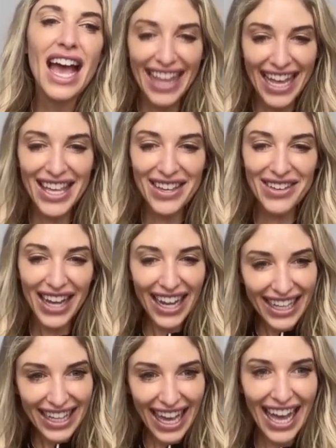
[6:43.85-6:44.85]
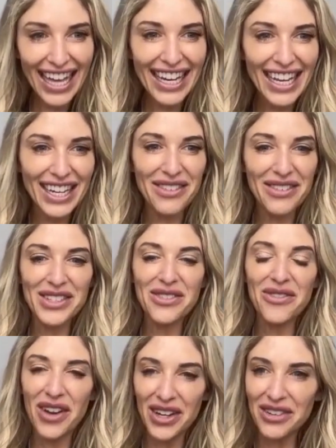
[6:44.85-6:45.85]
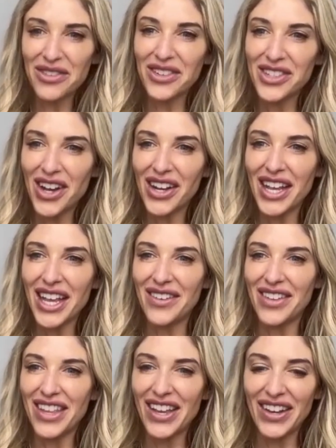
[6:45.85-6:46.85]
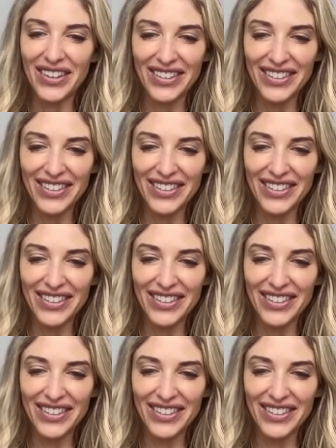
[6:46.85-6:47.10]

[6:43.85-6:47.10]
Thank you again. And it was wonderful talking with you.